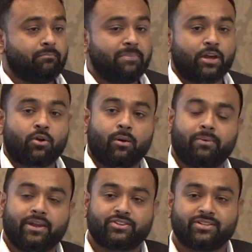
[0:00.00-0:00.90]
big
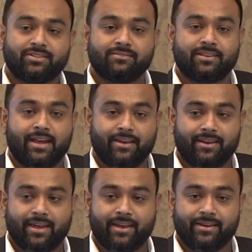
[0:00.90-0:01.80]
corporations
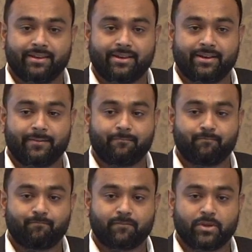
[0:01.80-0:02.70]
and
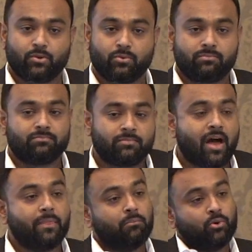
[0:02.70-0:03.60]

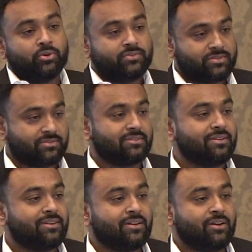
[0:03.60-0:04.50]
other modes
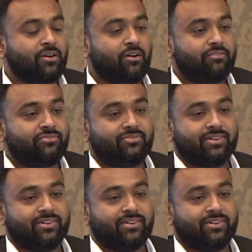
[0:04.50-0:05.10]
of